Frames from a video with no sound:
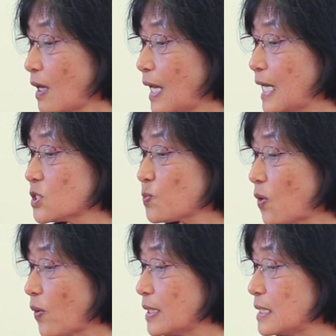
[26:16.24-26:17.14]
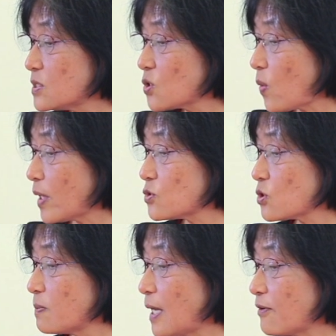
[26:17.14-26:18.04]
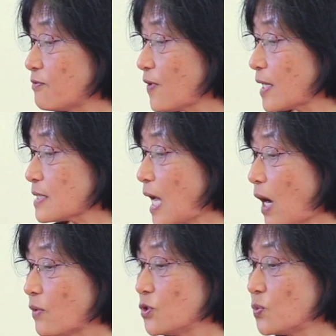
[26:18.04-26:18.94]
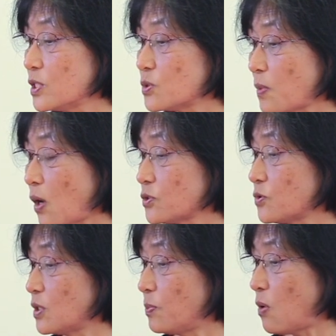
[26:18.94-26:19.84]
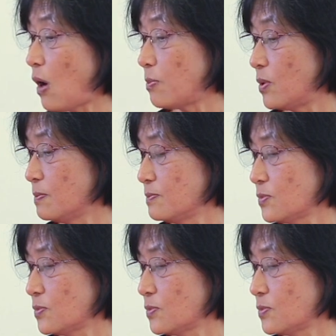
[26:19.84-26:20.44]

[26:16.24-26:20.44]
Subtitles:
Exploring this question may affect how you respond to the problem.